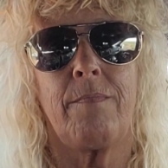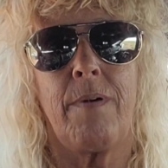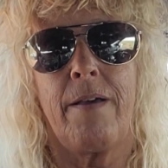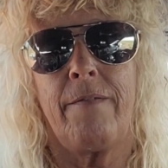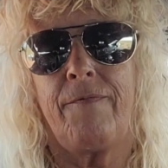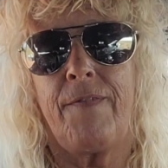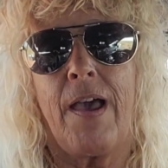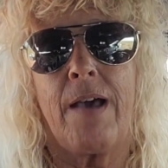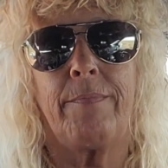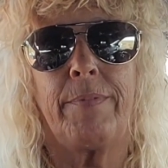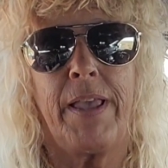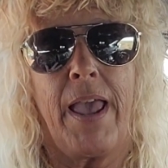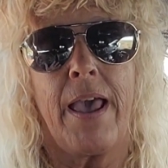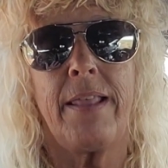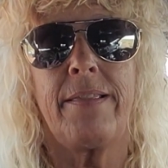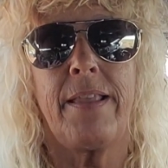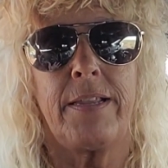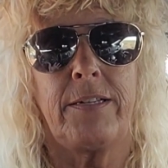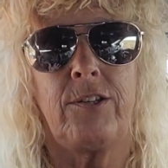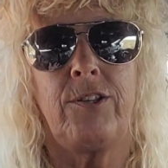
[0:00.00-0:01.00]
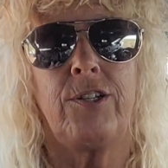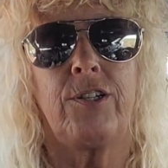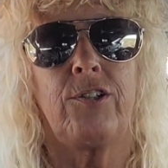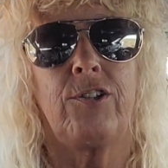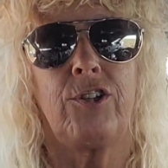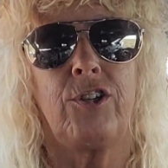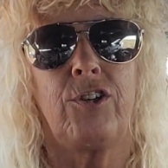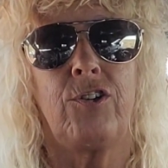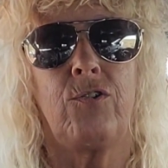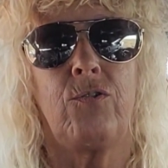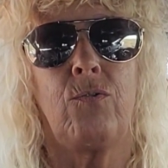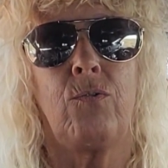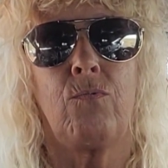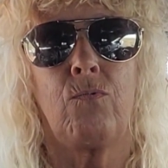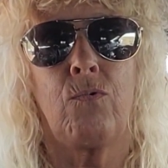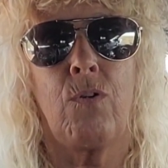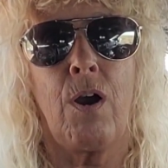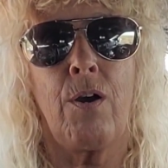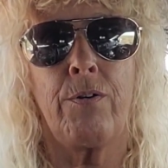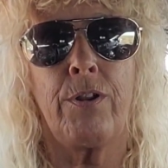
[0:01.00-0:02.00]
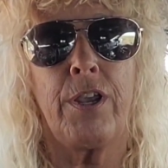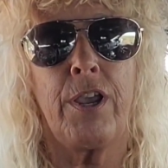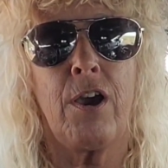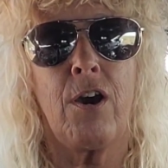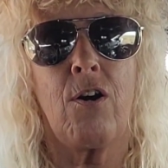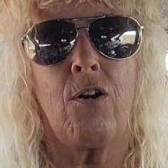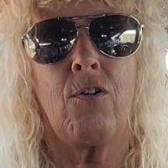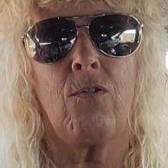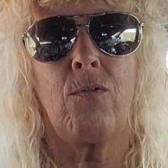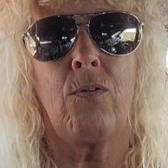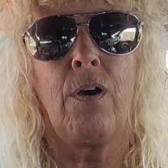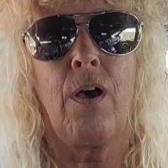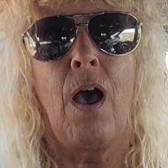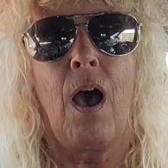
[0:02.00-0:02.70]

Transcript: my family, and they still do rodeo,